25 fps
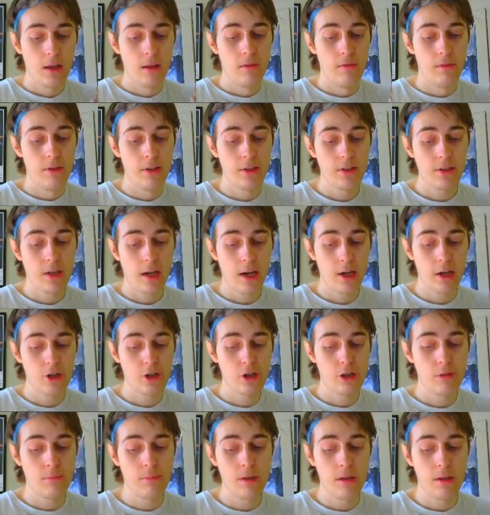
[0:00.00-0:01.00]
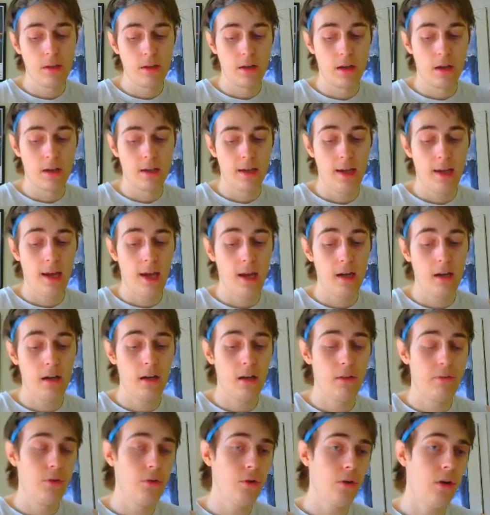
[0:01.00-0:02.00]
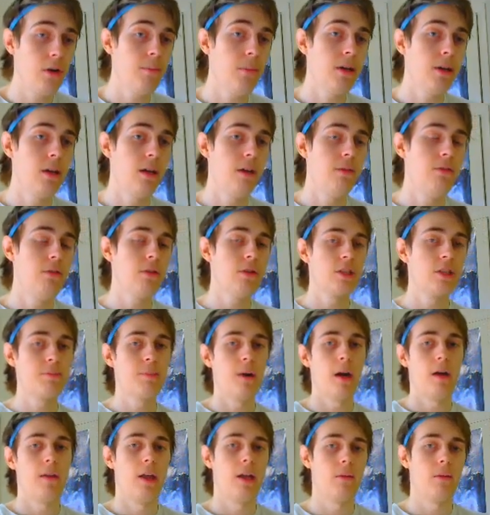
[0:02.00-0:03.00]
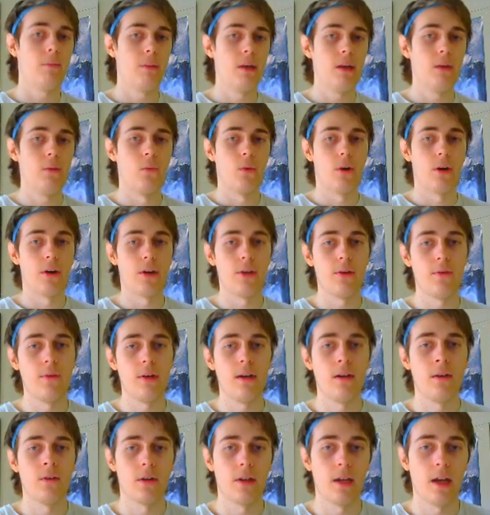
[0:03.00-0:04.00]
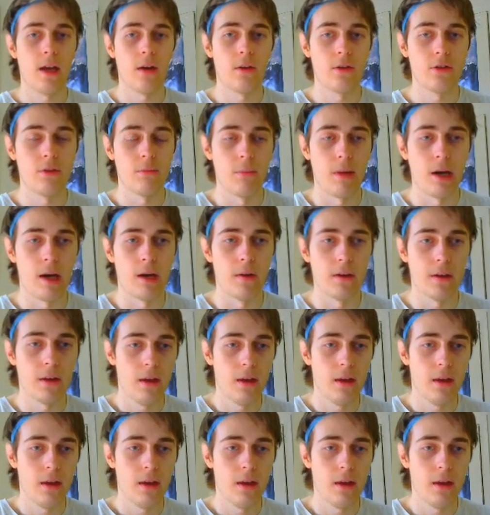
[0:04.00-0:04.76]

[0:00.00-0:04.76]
This guy should be a candidate. If you're in a spot like me where you need another counter to Malik,